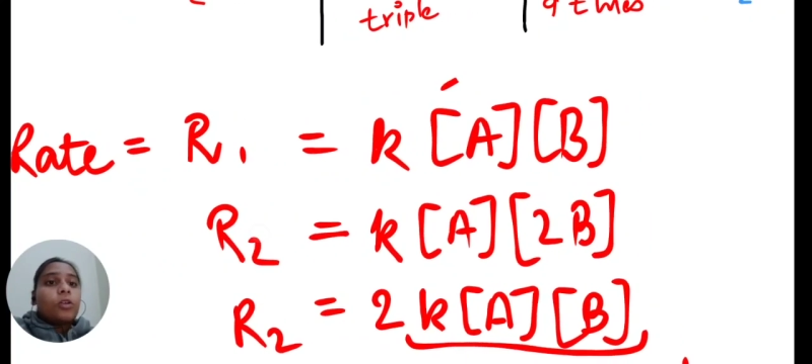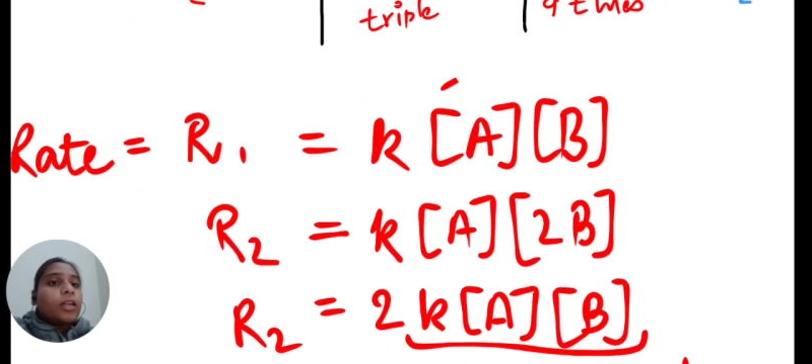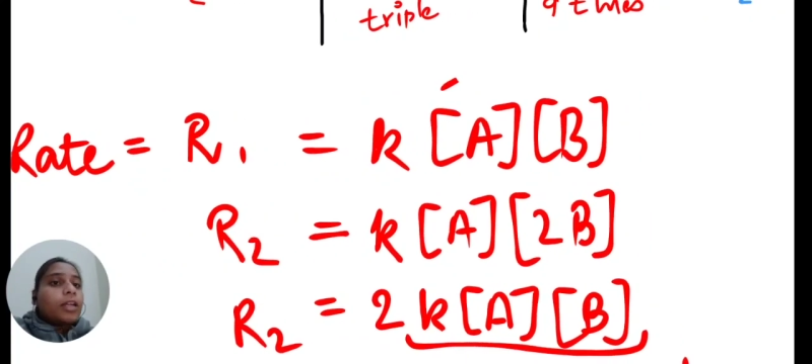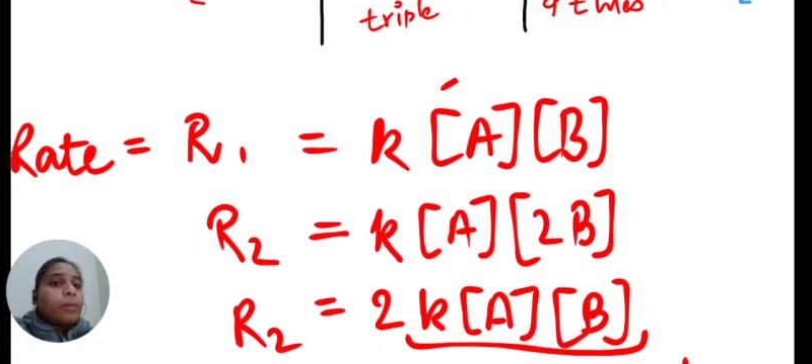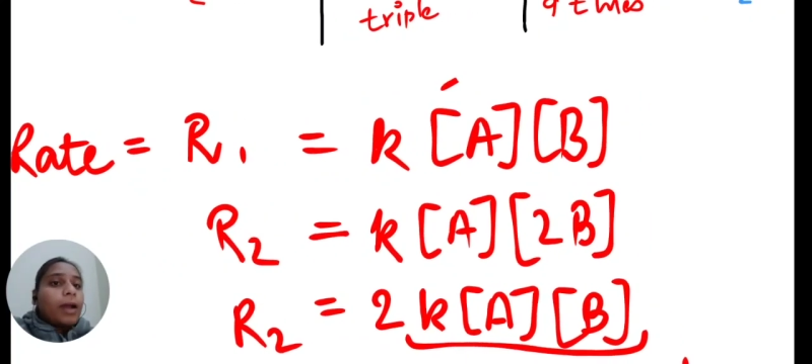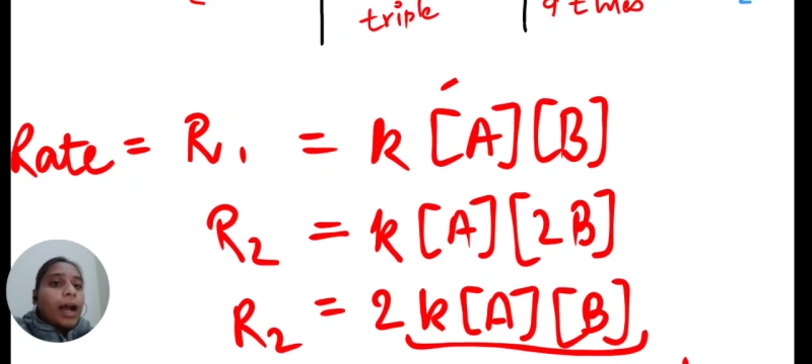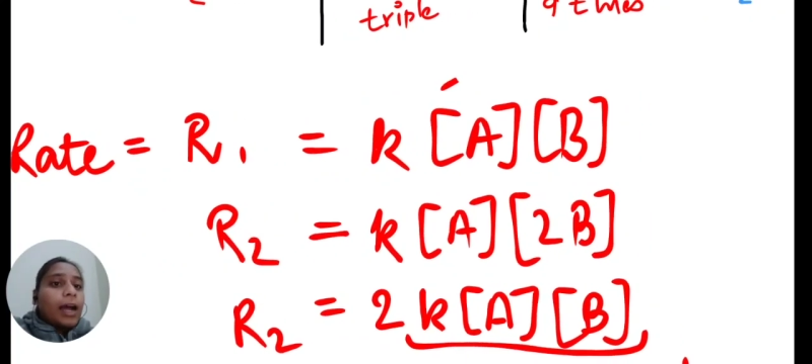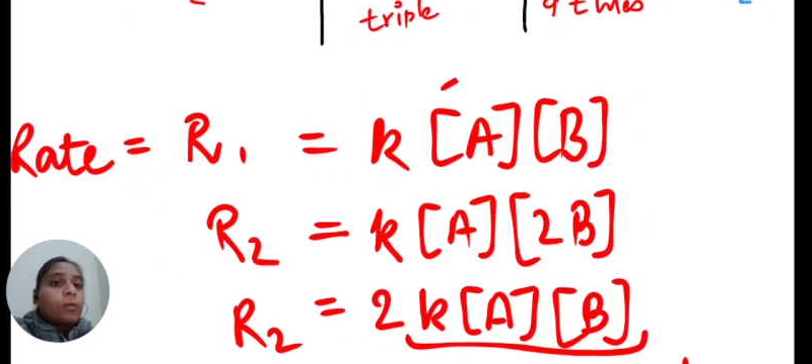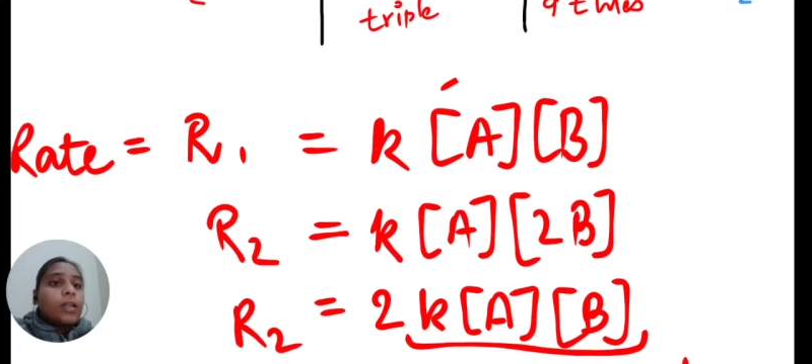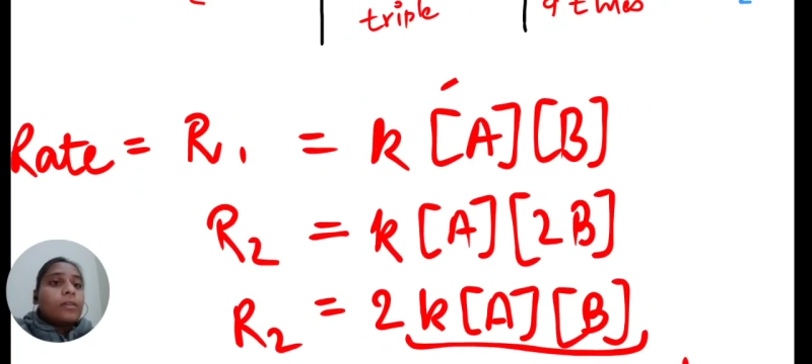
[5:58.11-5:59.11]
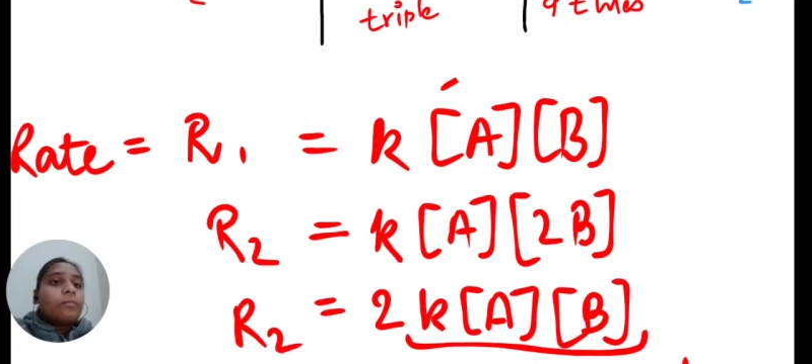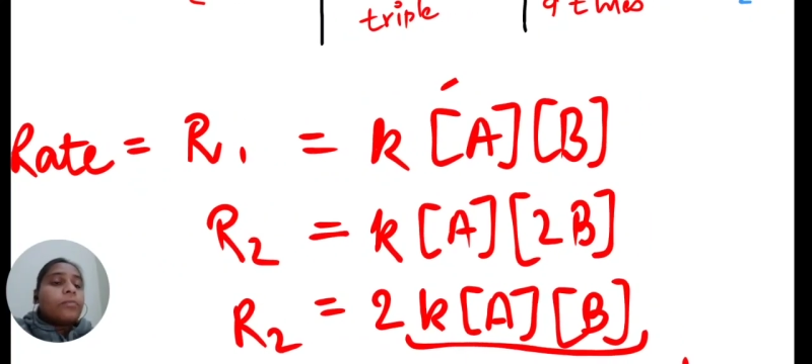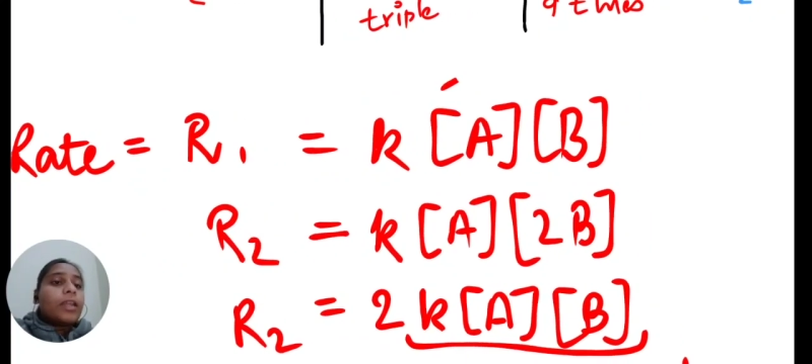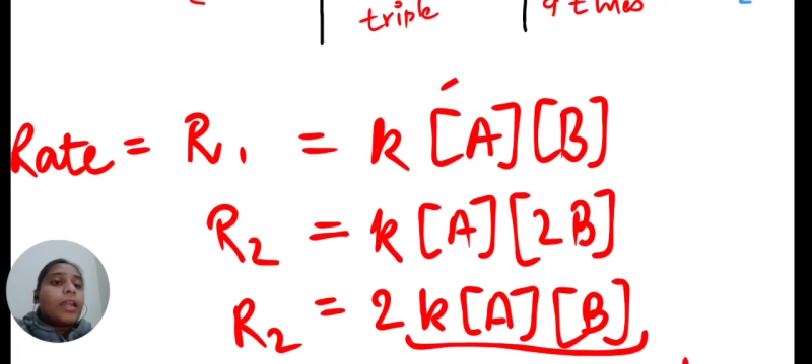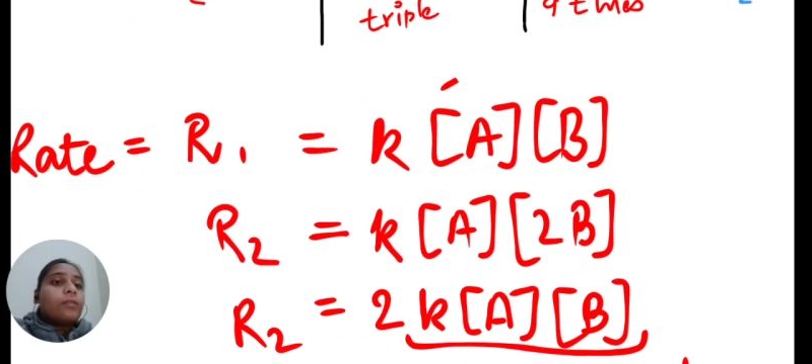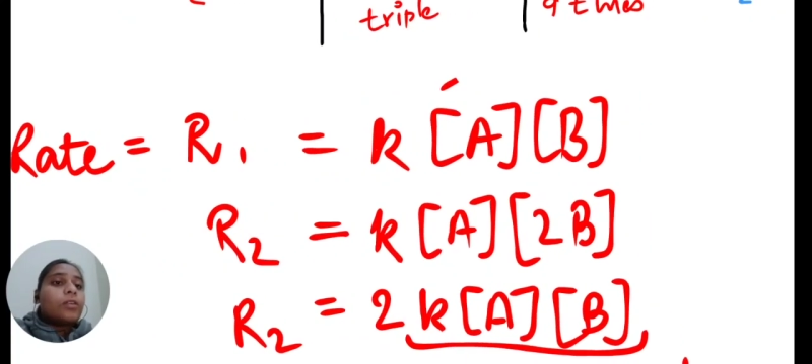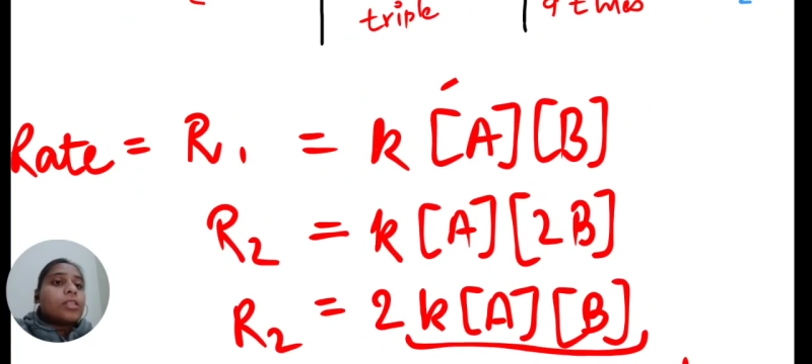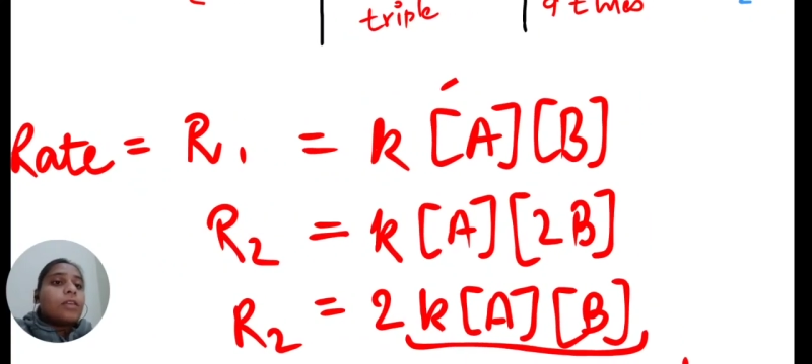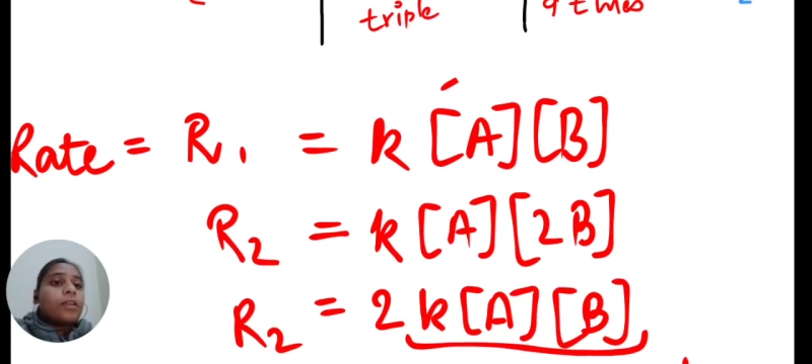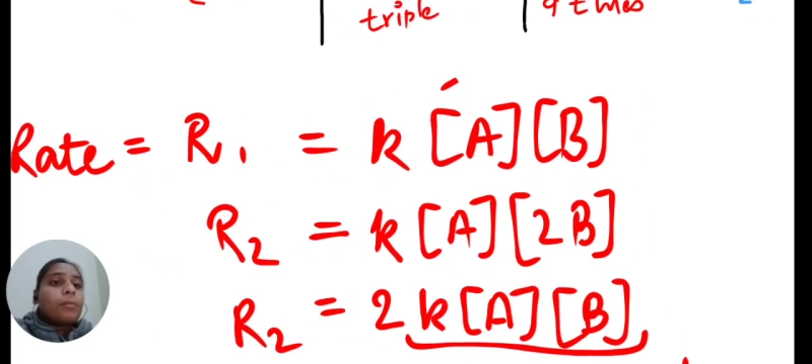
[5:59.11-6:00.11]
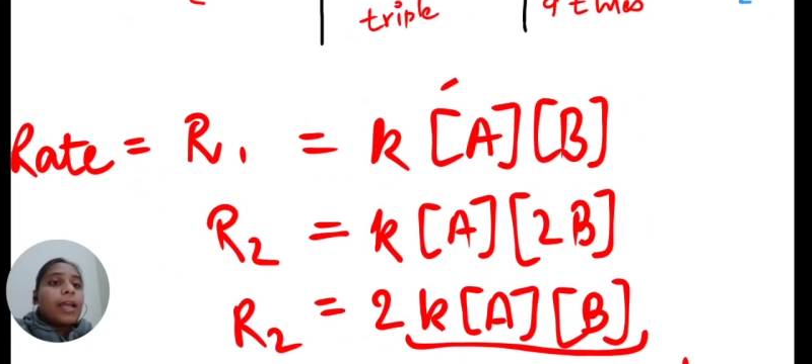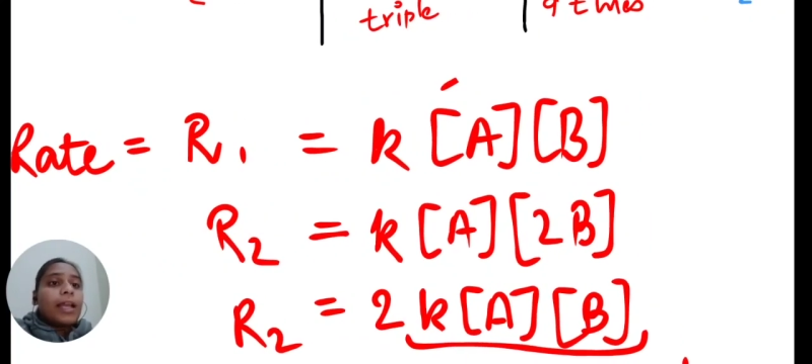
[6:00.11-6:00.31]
concentration of A into concentration of B.